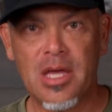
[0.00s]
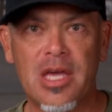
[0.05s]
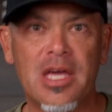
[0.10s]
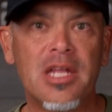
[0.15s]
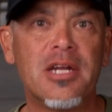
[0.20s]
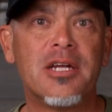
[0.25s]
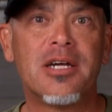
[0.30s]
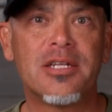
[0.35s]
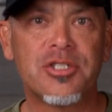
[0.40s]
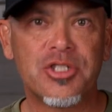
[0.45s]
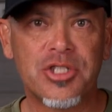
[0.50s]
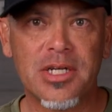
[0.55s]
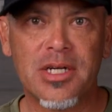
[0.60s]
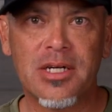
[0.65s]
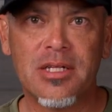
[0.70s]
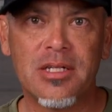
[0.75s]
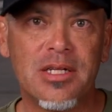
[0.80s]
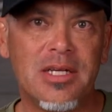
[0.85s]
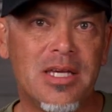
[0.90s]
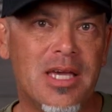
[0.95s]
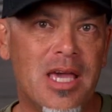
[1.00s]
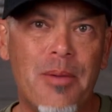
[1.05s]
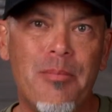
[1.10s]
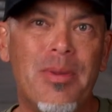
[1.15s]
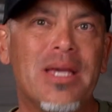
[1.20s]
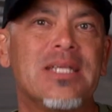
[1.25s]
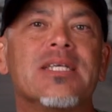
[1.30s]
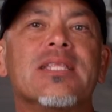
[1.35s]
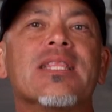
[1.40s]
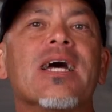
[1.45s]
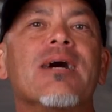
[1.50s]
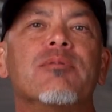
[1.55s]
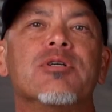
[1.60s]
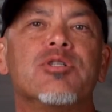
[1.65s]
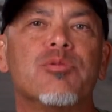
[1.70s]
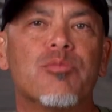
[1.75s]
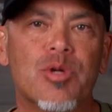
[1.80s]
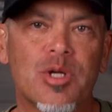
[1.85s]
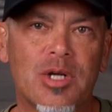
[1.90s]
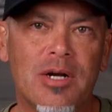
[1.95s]
In a nutshell, it makes it that
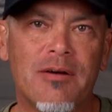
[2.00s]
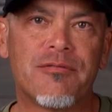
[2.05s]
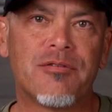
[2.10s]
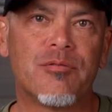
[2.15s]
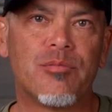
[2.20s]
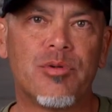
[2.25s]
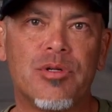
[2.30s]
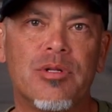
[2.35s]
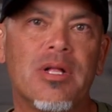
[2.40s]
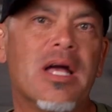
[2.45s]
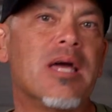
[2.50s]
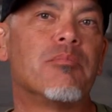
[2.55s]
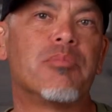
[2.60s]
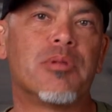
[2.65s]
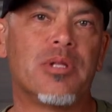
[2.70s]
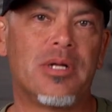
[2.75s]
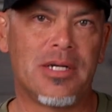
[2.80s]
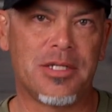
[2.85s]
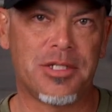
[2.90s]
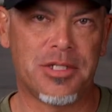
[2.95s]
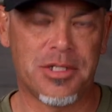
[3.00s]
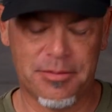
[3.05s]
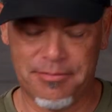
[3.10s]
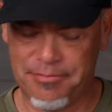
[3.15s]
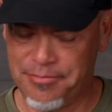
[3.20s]
much more comfortable and plush.